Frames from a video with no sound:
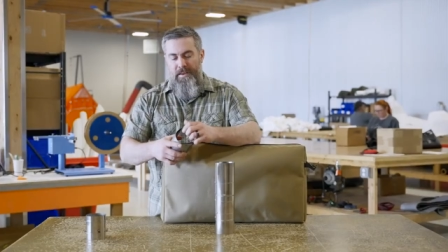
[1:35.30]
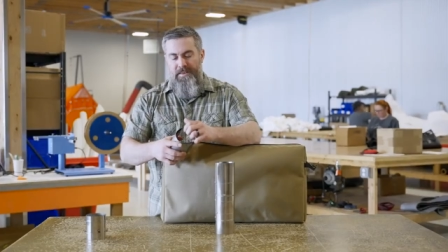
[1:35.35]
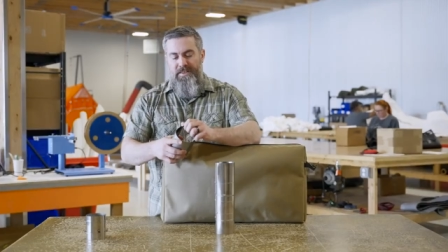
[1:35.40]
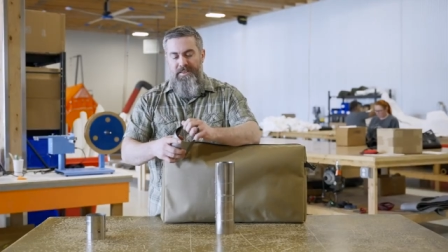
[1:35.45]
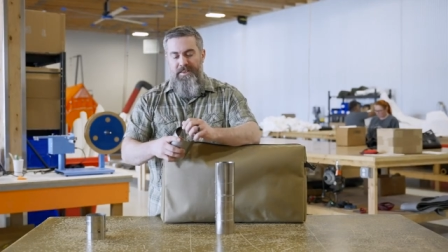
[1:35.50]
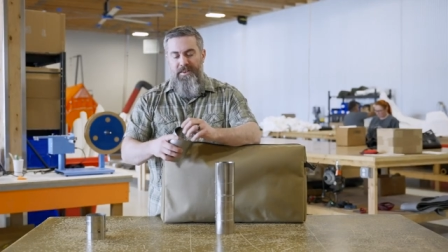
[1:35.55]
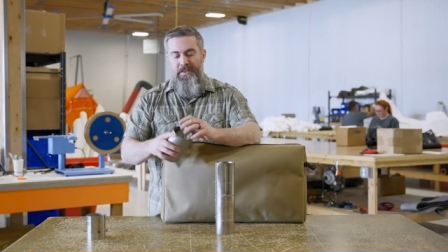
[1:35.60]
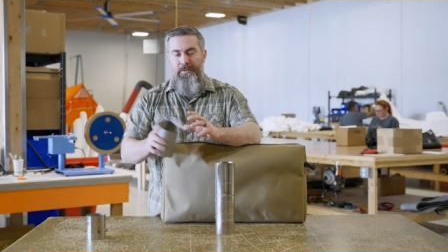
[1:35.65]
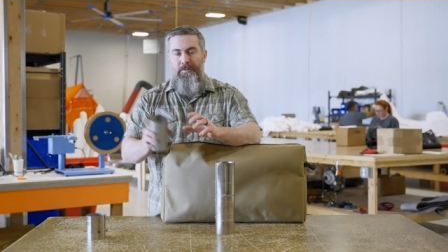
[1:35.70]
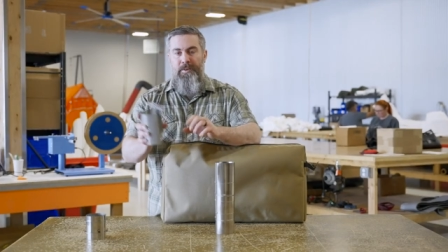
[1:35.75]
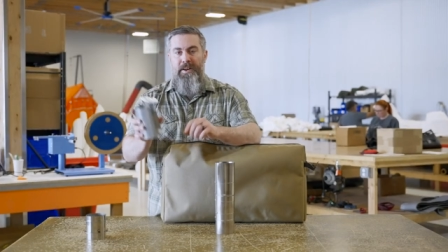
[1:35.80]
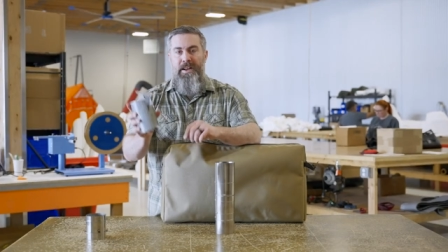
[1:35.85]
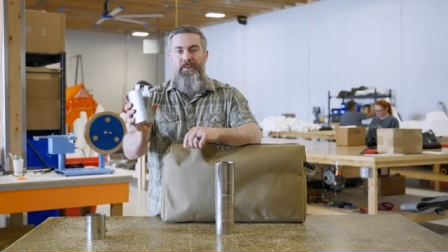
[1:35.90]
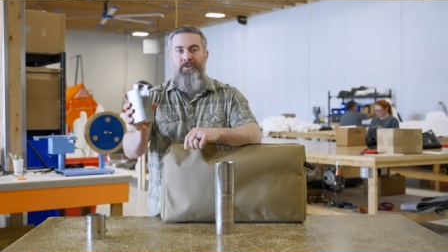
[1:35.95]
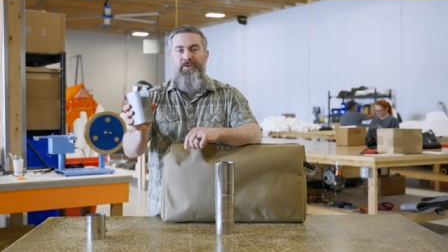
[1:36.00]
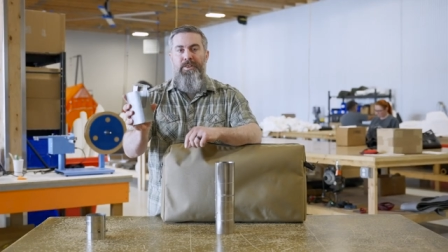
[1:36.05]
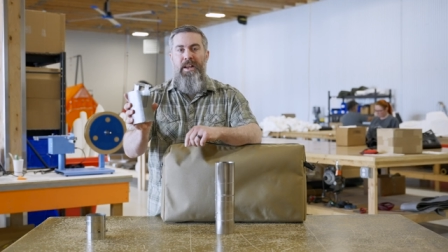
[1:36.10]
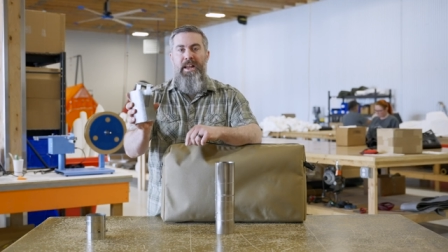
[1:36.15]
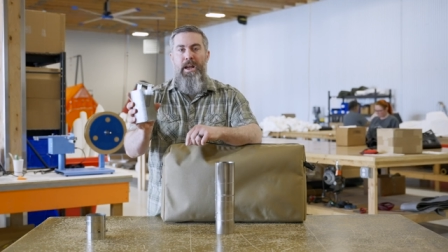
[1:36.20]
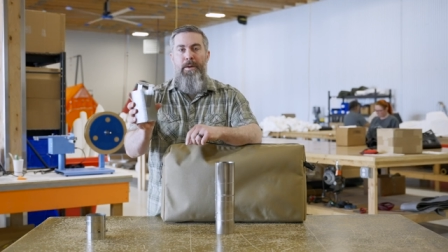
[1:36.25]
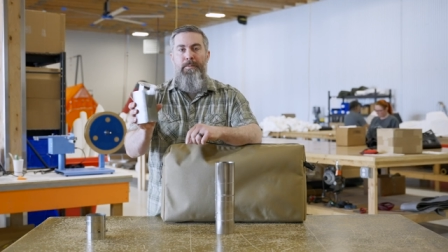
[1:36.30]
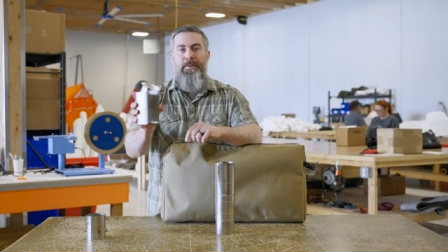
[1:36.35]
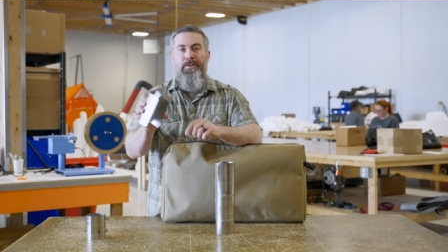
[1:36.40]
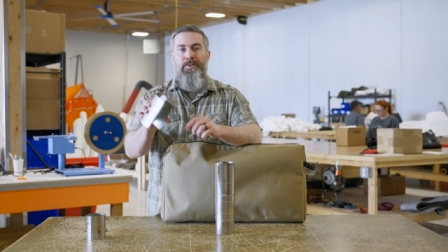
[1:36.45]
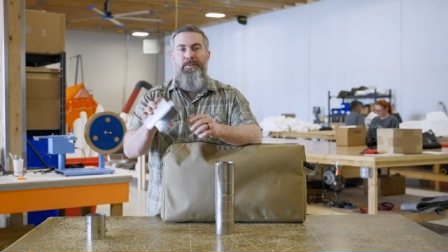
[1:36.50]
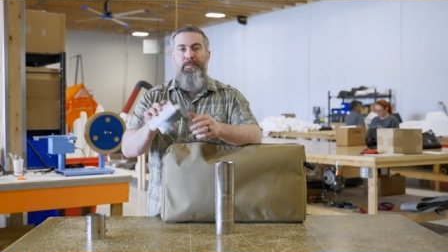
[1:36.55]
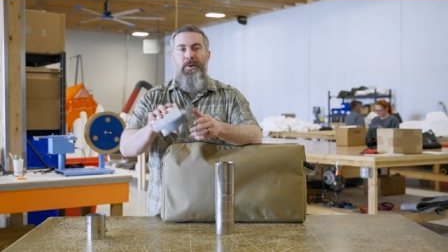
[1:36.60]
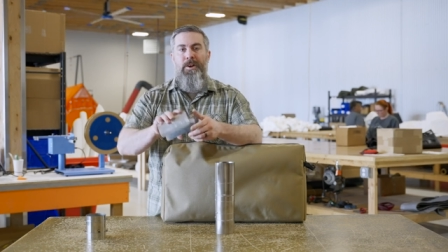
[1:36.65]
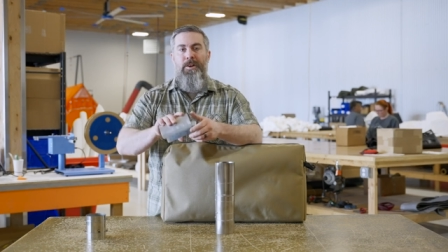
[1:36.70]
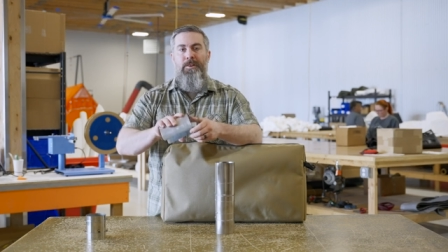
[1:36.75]
This is a three inch
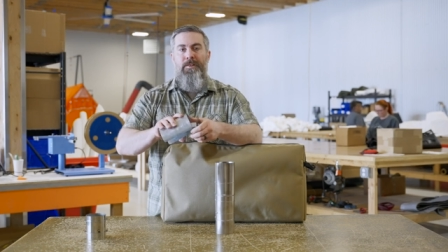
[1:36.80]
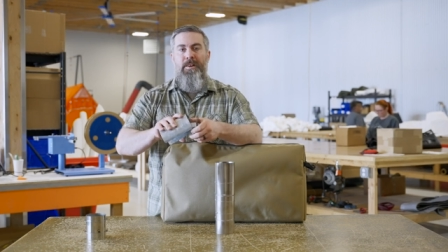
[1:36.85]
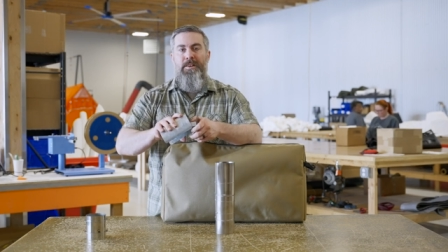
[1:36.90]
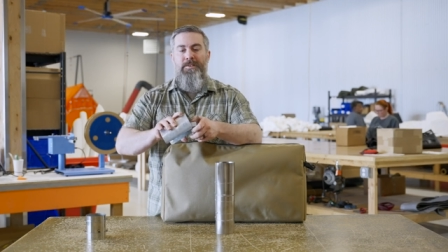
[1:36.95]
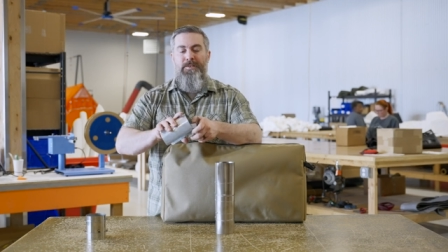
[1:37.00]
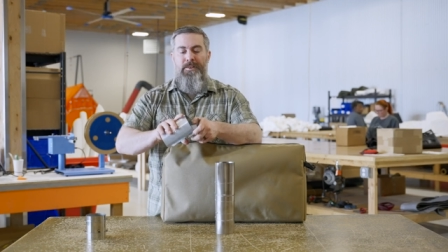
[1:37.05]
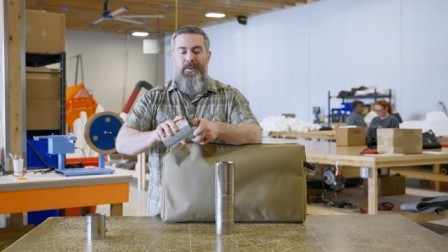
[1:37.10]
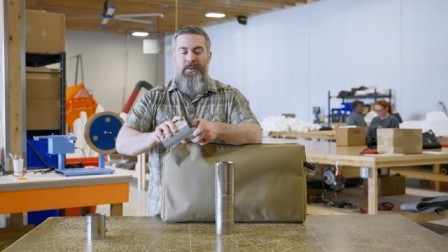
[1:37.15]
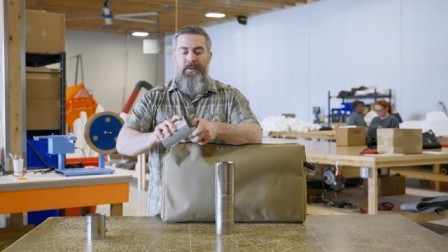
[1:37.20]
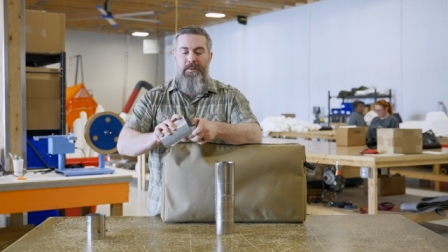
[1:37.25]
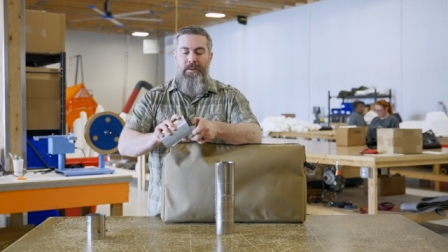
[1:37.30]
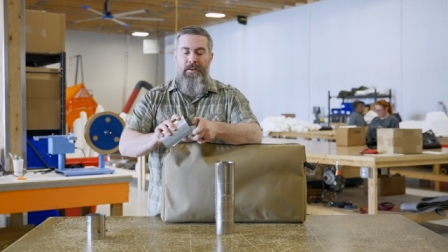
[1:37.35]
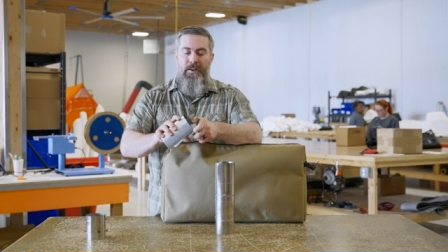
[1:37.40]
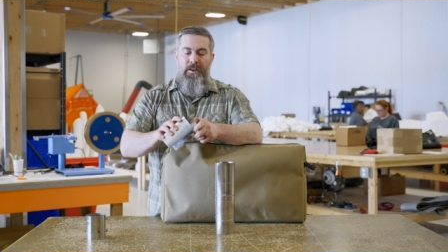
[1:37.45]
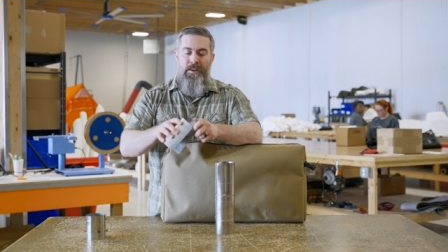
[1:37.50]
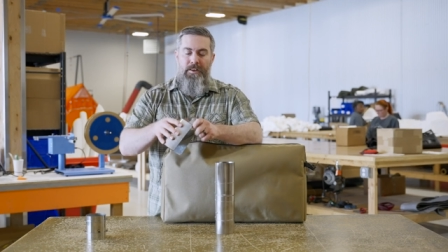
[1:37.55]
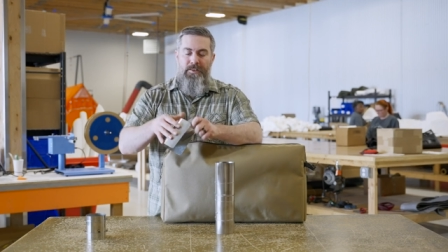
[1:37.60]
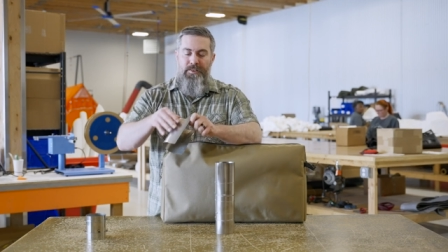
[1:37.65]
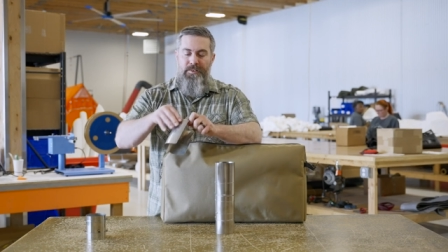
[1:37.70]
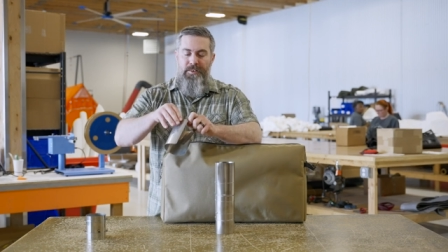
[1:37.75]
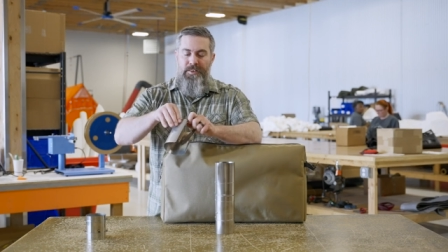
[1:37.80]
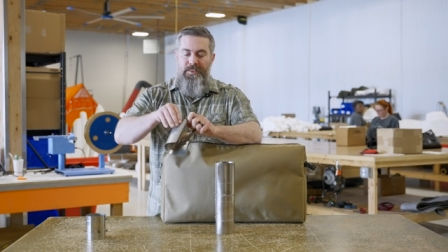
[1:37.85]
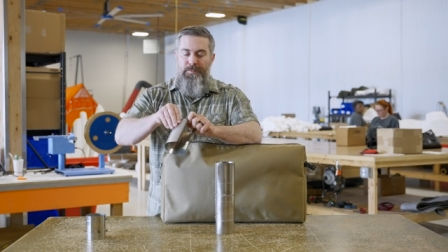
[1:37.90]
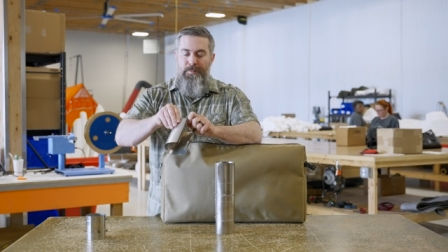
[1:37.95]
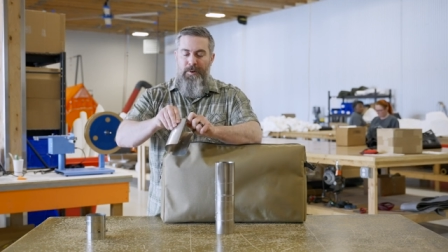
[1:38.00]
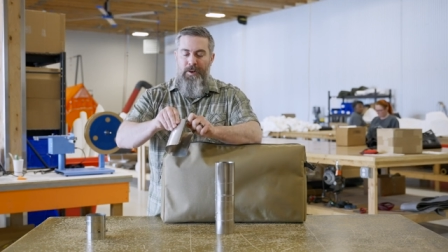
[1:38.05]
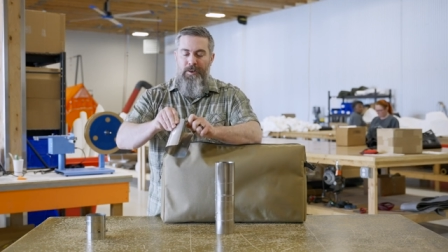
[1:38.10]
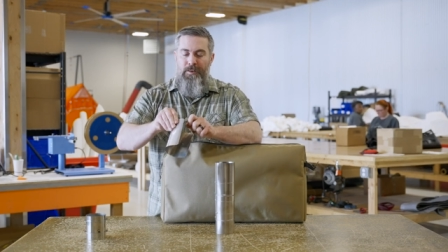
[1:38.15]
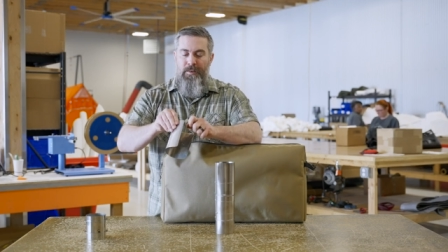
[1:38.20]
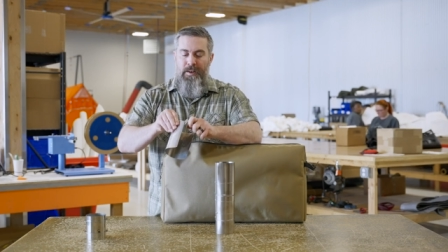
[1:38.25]
diameter spark arrestor. So this
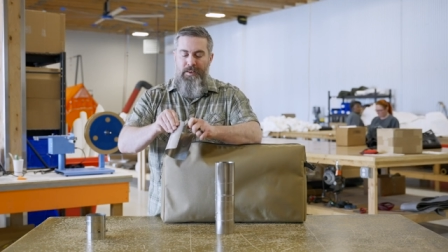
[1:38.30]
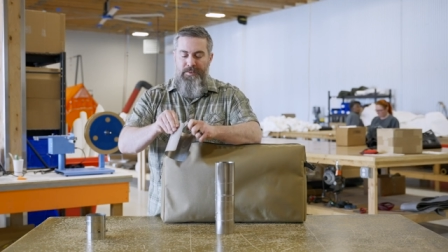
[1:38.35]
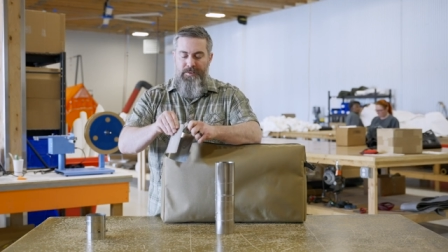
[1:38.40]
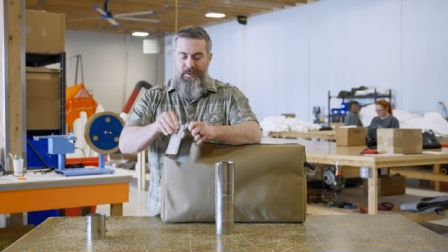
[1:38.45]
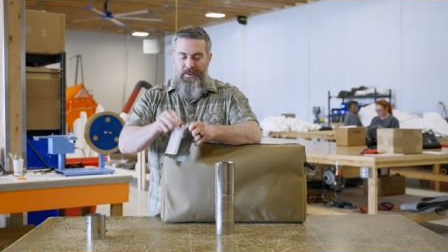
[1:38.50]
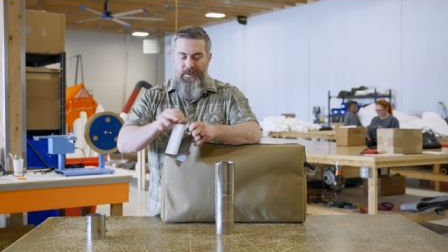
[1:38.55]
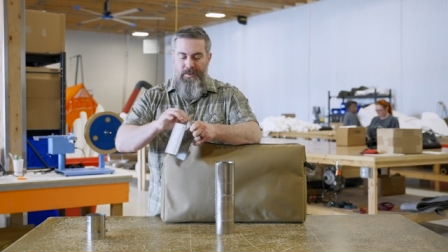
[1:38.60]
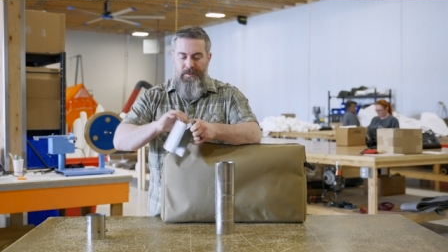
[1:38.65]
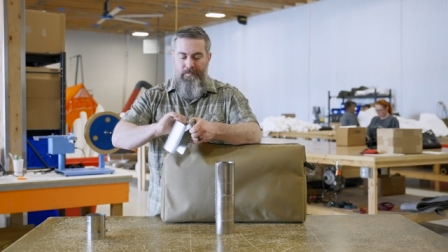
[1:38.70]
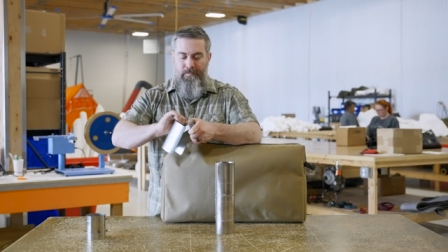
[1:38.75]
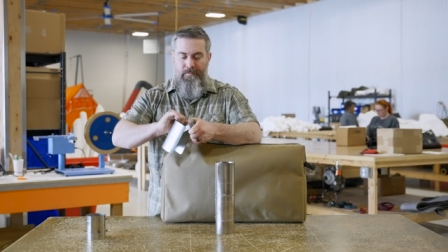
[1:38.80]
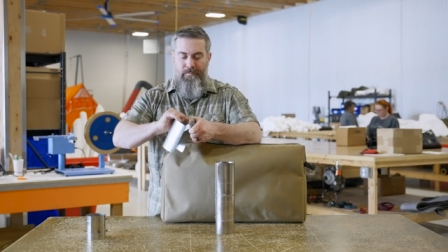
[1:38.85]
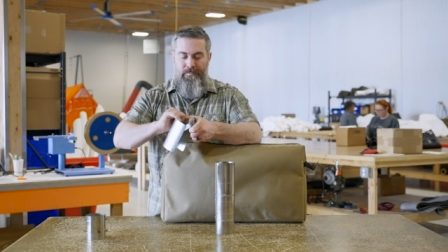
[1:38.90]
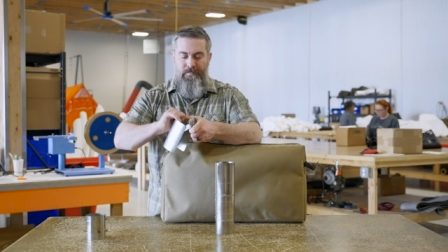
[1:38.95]
spark arrestor